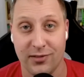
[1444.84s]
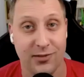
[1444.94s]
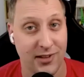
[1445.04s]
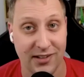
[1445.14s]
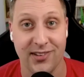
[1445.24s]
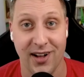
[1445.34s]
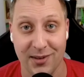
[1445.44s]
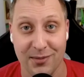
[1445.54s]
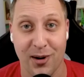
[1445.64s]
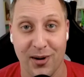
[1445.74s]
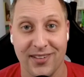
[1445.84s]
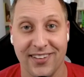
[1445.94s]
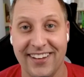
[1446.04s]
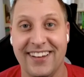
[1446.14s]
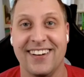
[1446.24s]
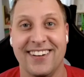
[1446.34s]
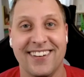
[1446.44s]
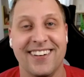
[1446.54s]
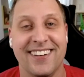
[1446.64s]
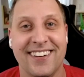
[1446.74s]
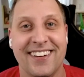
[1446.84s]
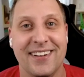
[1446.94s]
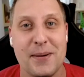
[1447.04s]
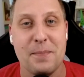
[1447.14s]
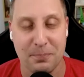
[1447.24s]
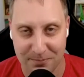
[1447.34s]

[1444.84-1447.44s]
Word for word: that's we, solid, bro. Like, let's go. Like, let's go. We're